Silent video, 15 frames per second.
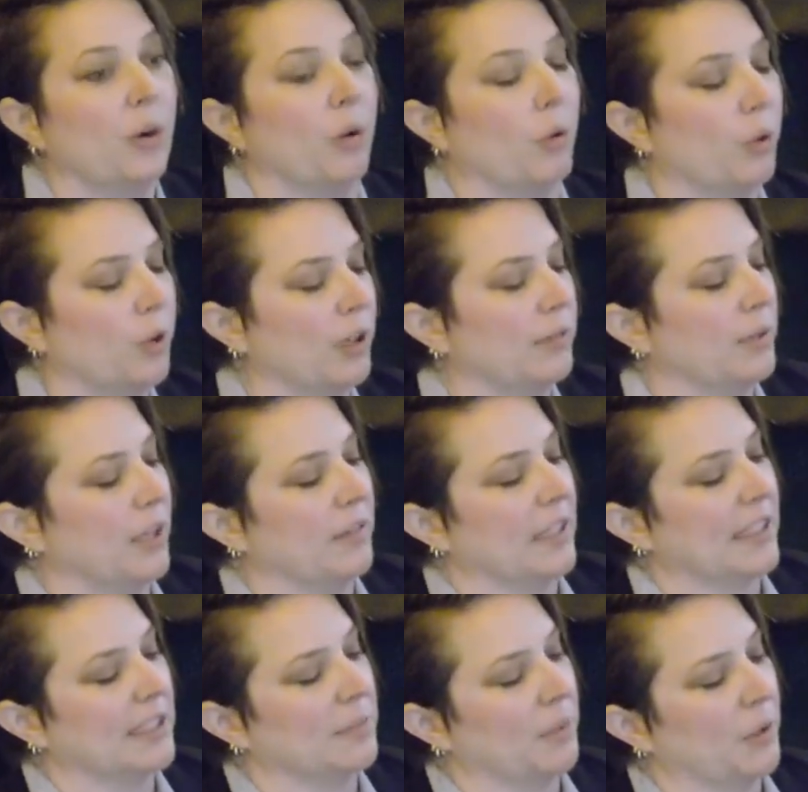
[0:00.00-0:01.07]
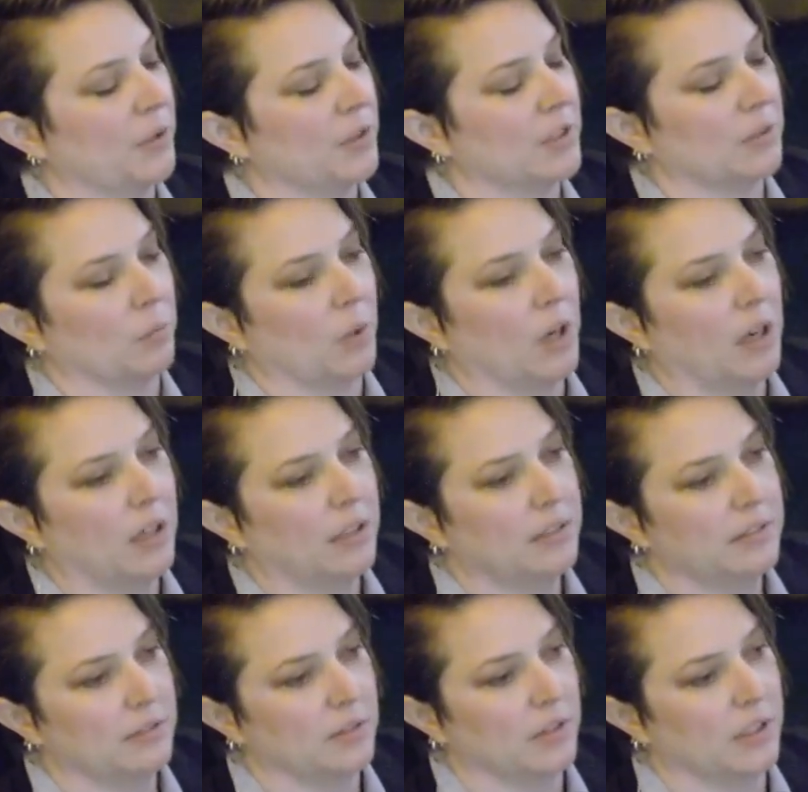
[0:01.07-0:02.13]
or if you have an exposed
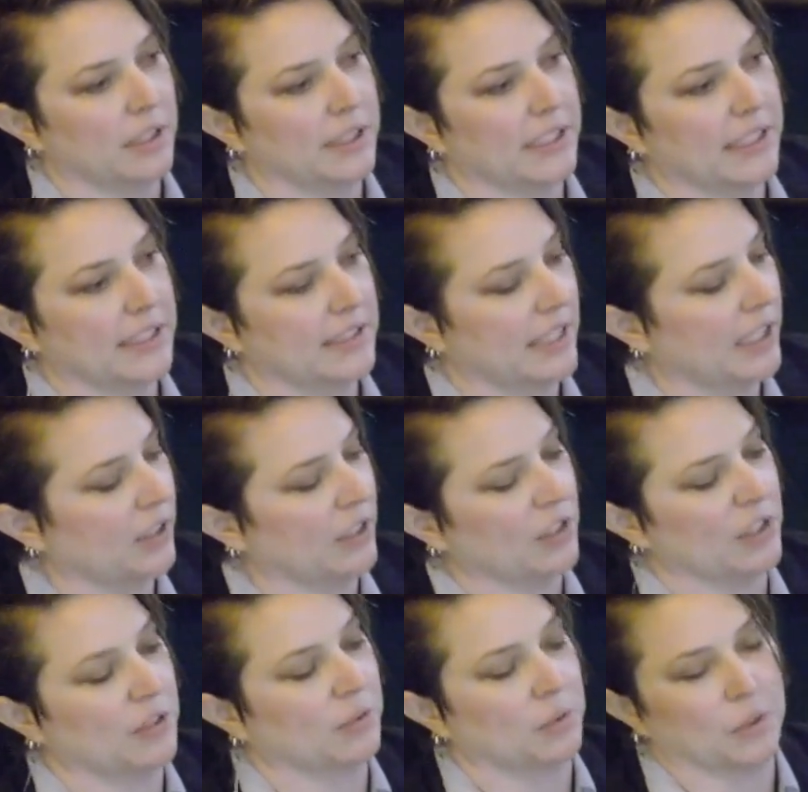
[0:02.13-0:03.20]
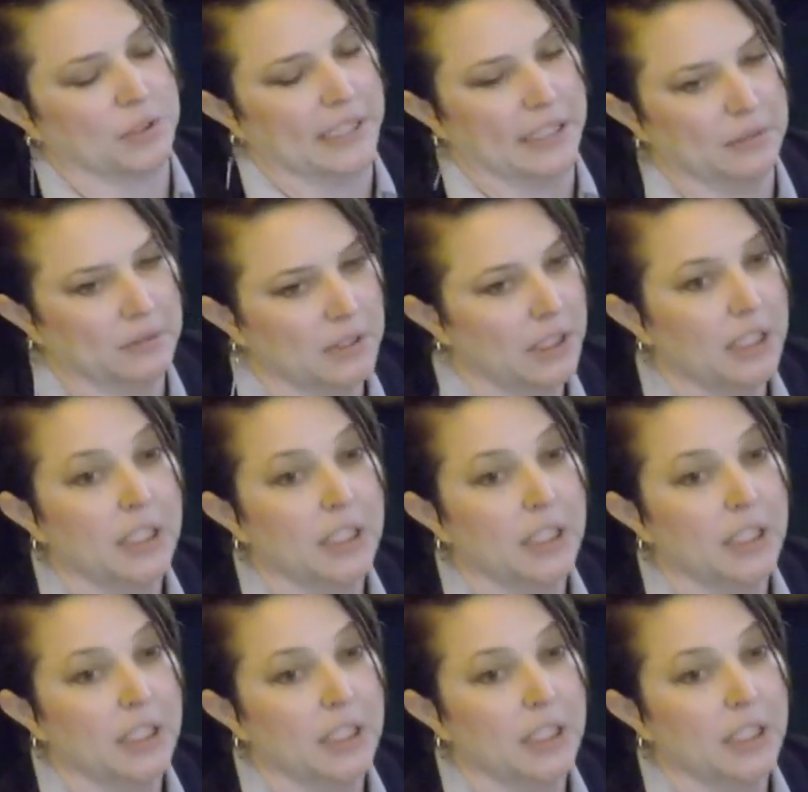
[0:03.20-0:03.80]
wall on the inside, you can just screw it down.